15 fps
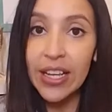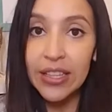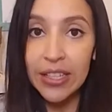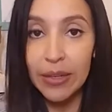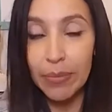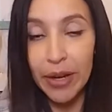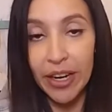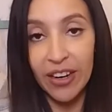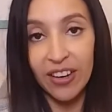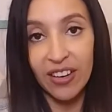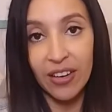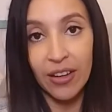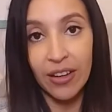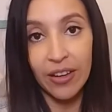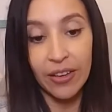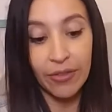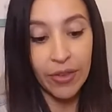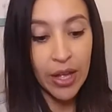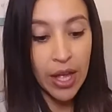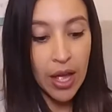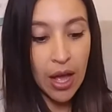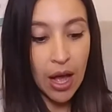then a pair of
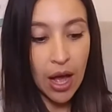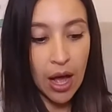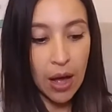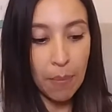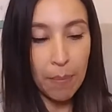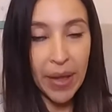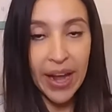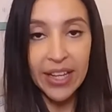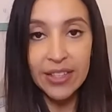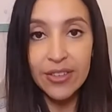pants